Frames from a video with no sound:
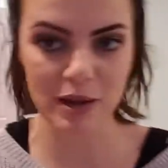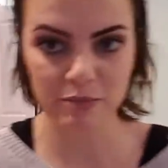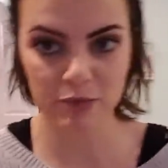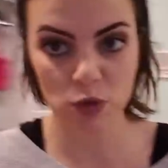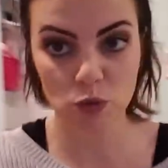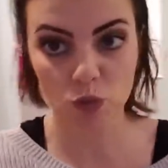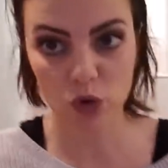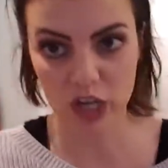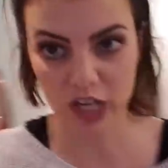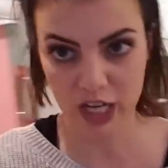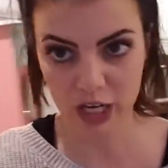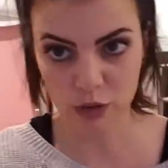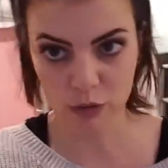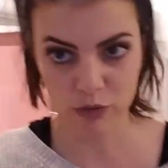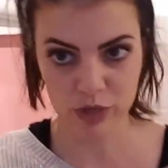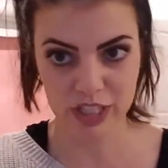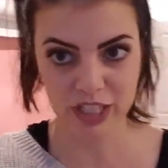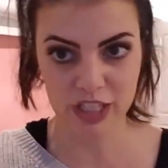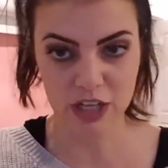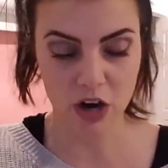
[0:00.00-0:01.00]
I've been working
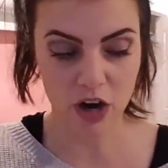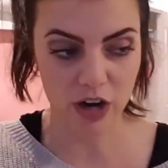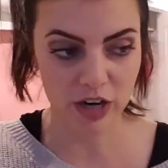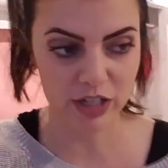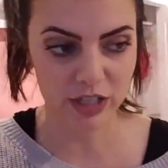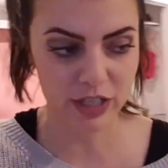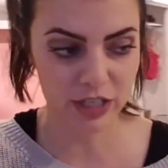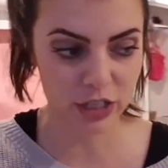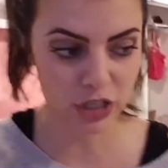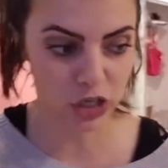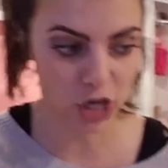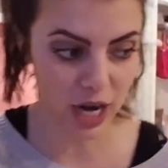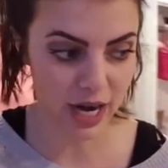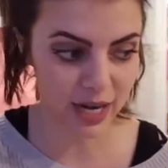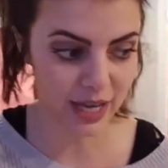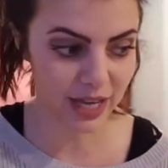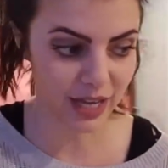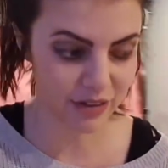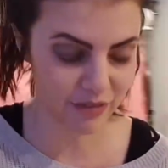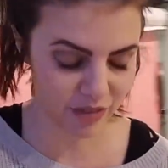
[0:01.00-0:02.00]
really hard to try
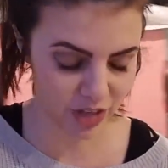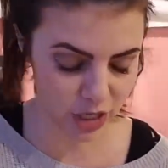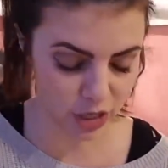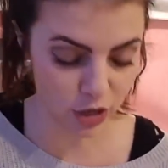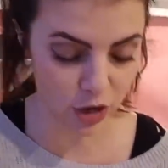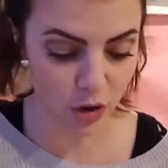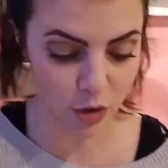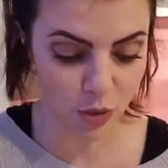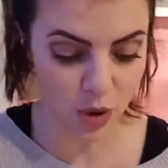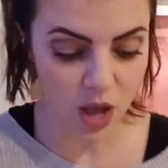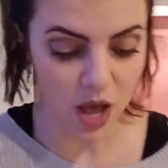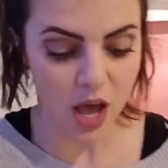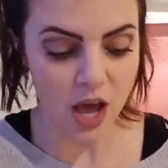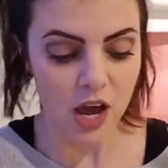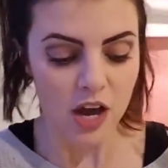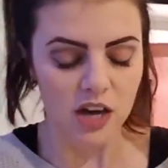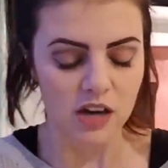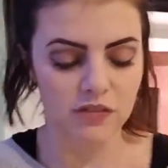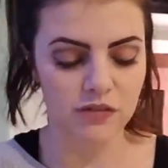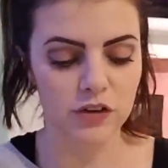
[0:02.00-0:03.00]
to get a video
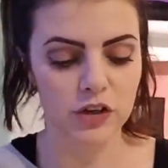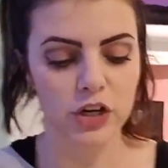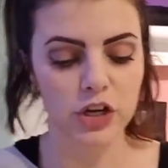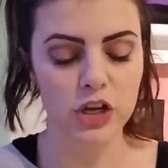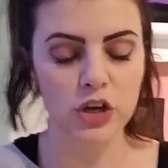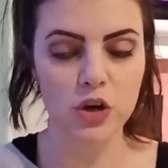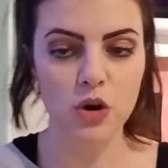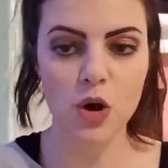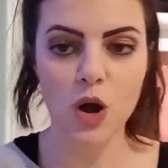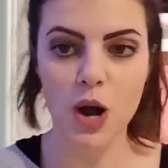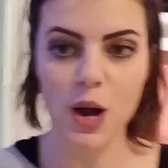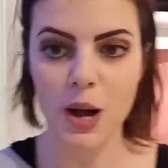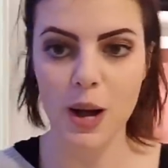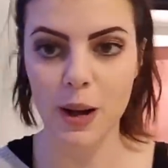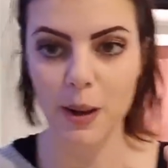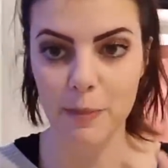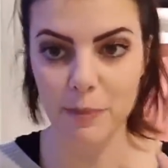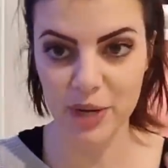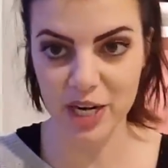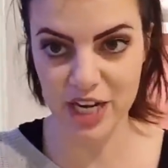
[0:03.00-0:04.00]
for you,
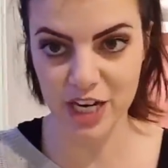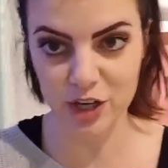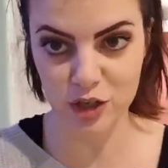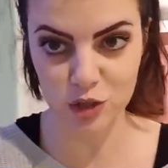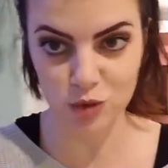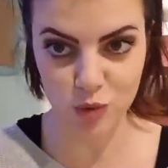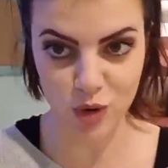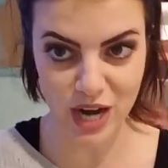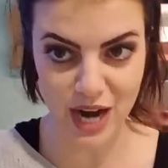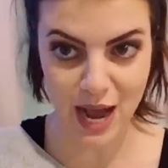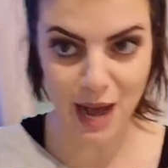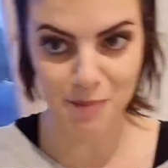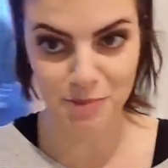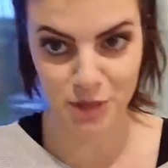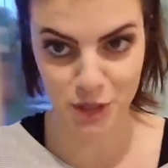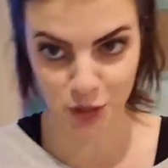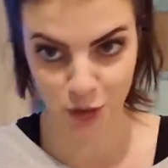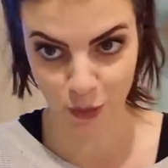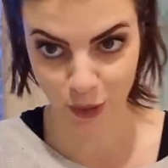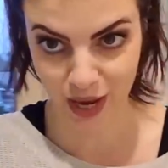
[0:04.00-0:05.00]
but here's what
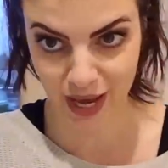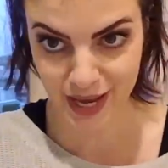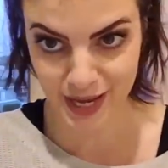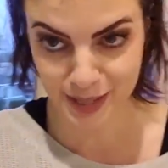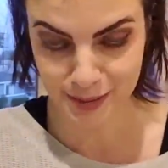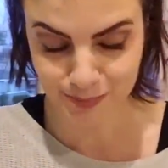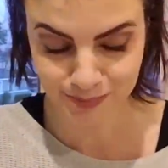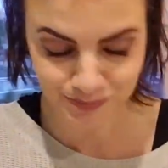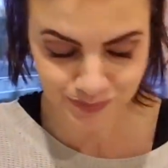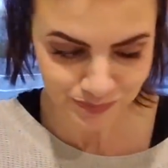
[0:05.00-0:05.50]
happened, okay?